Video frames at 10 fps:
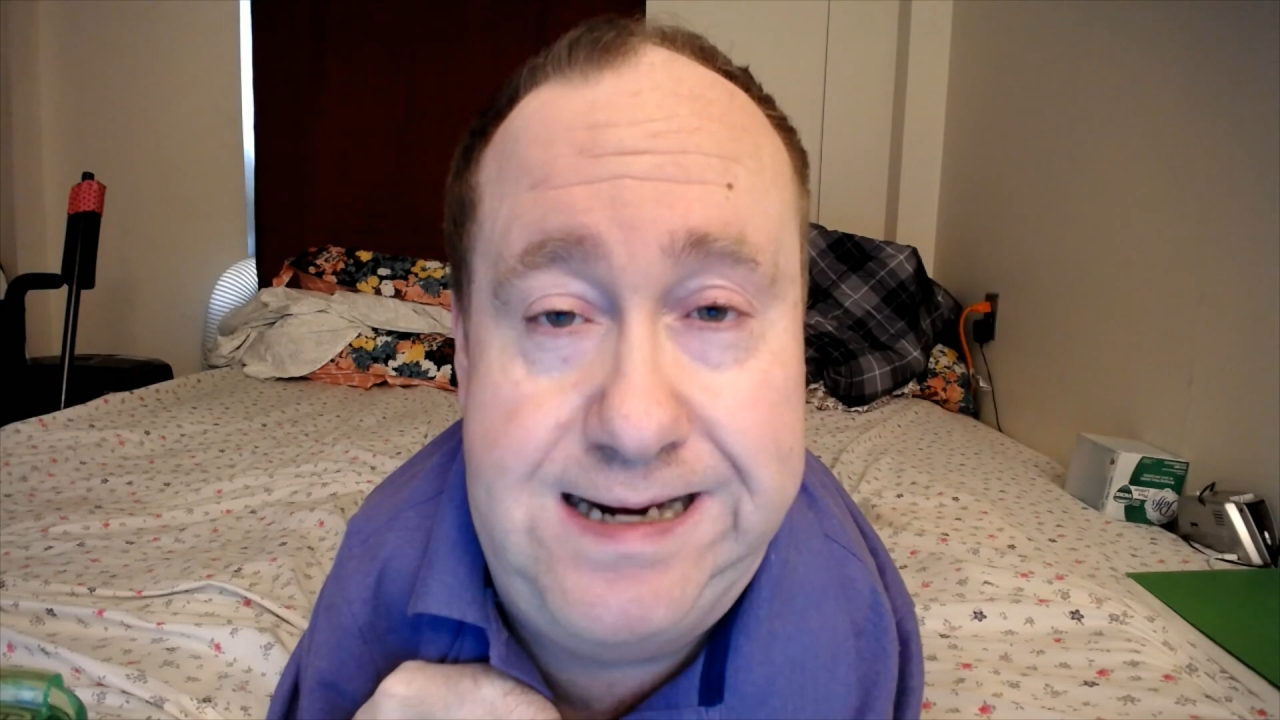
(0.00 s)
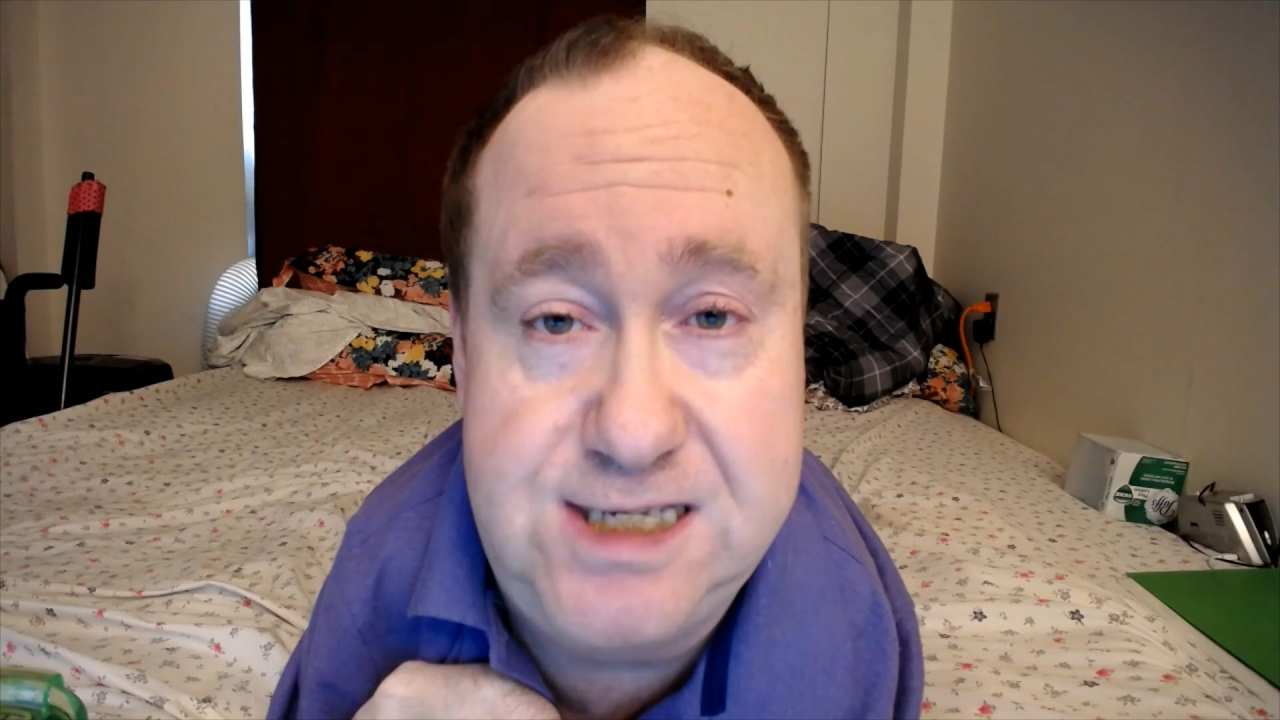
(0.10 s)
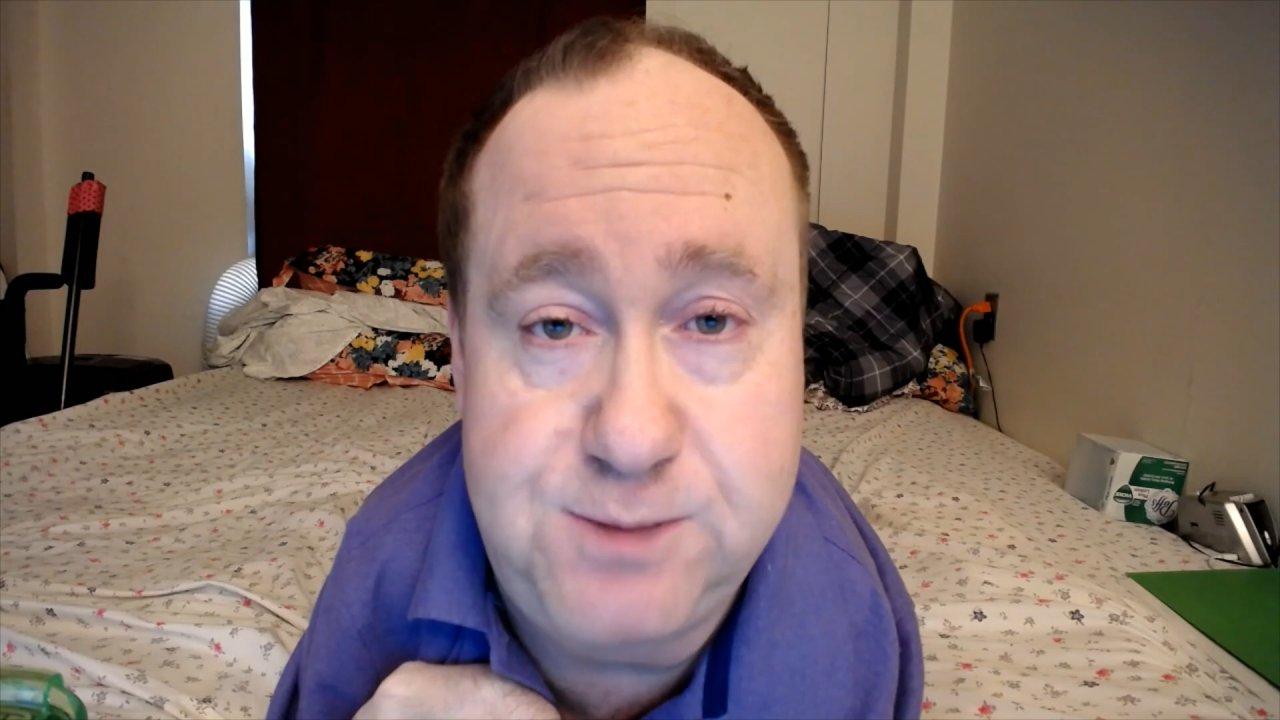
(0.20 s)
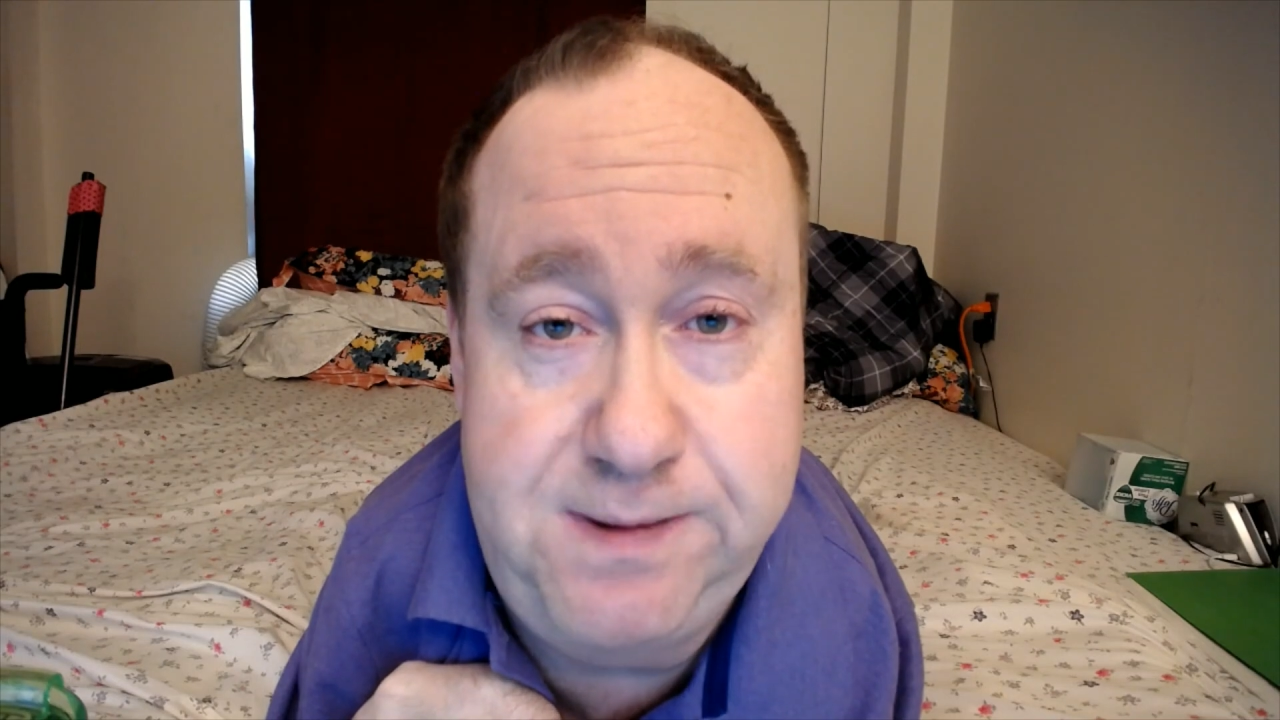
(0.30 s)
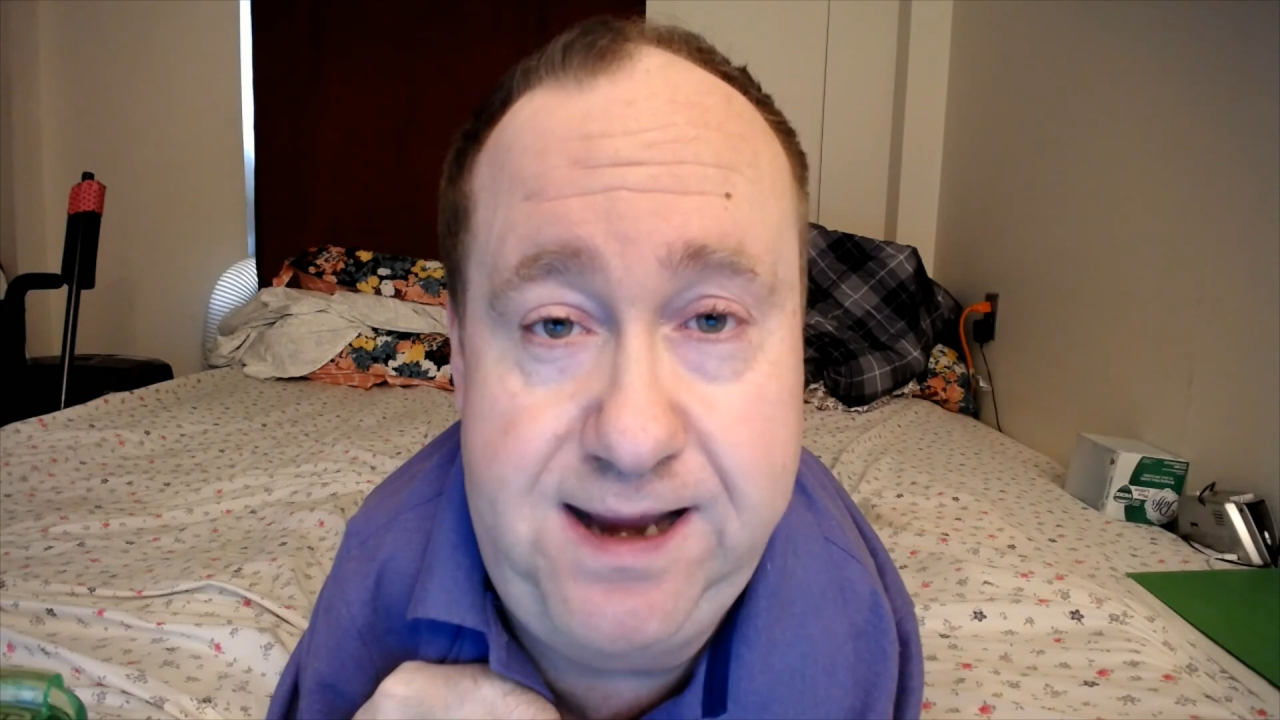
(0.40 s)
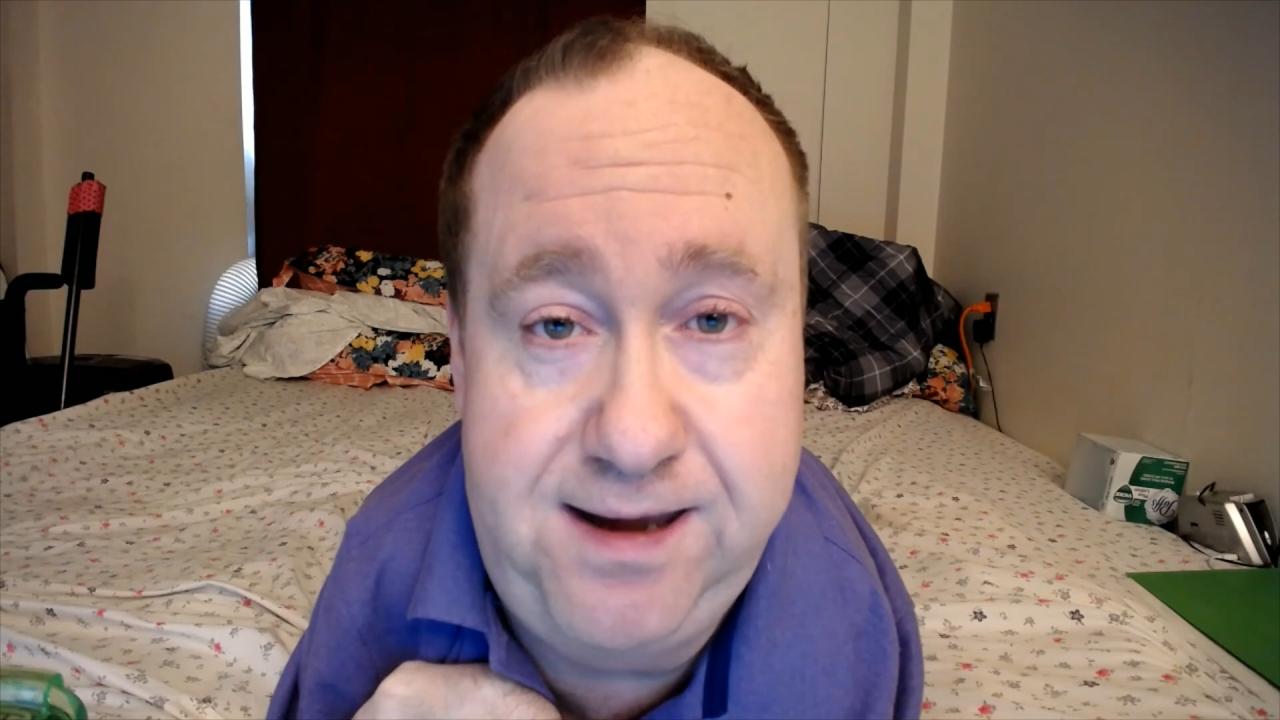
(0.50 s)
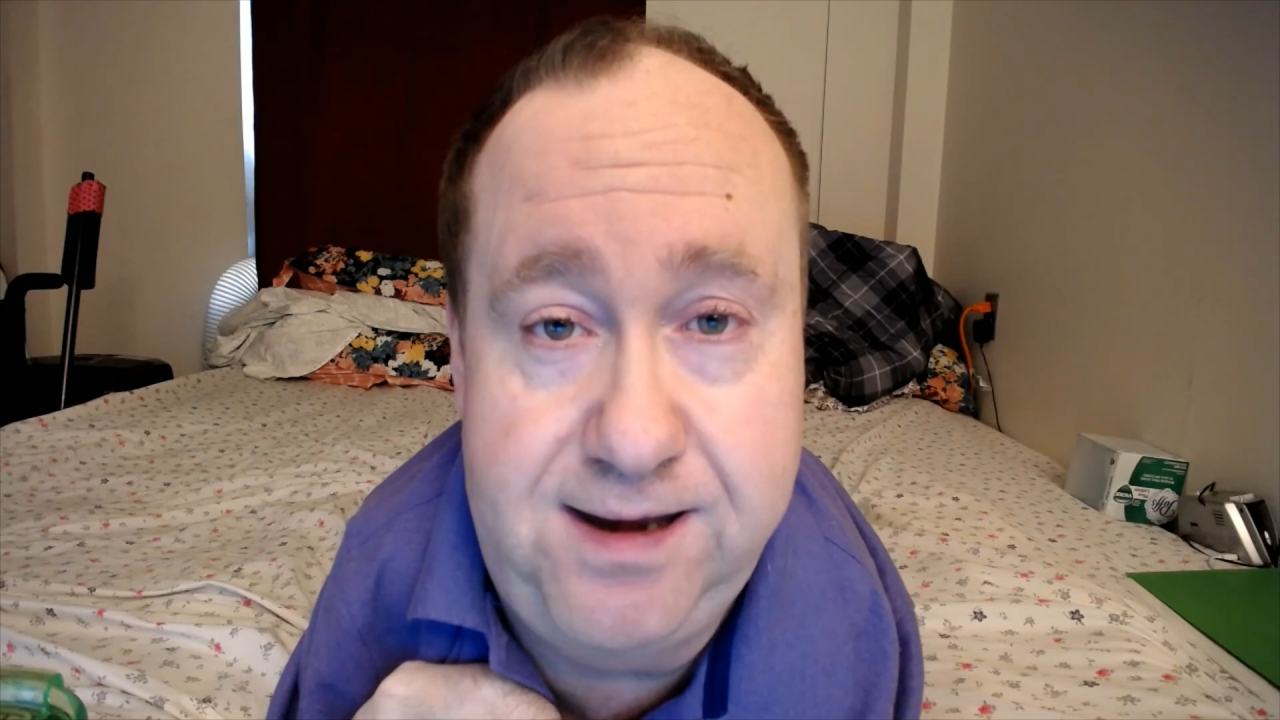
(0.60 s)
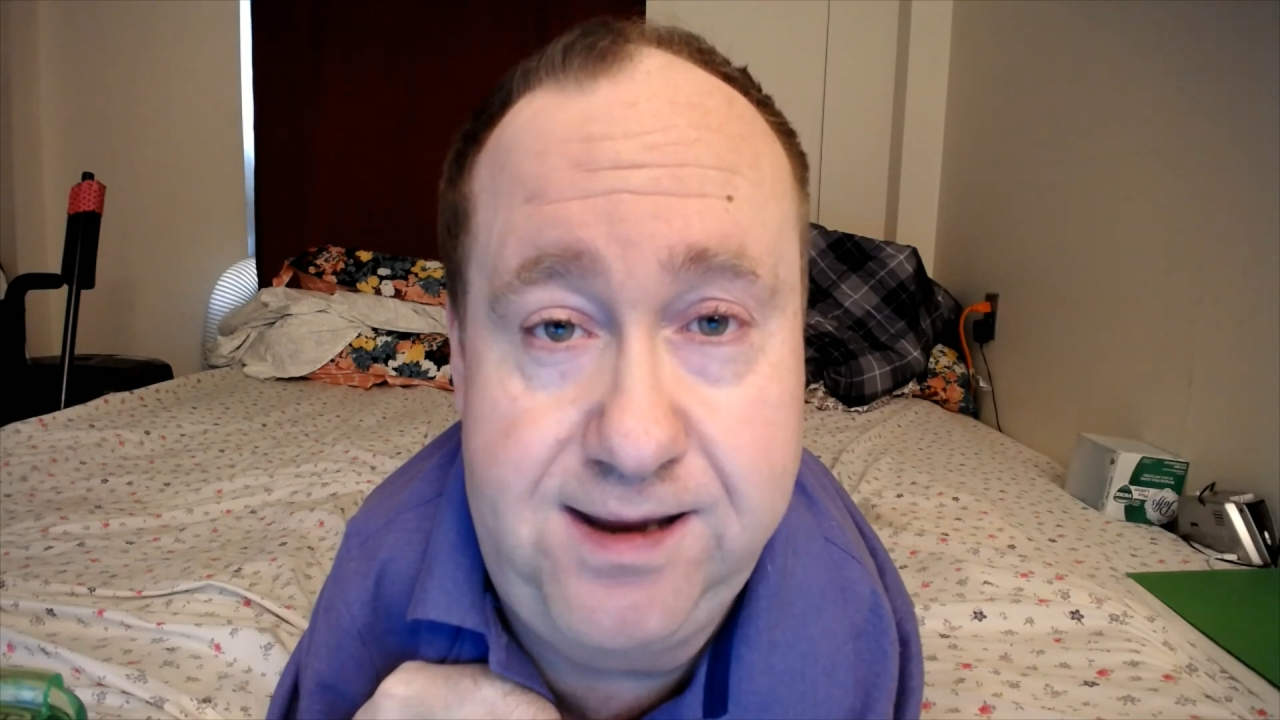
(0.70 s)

speed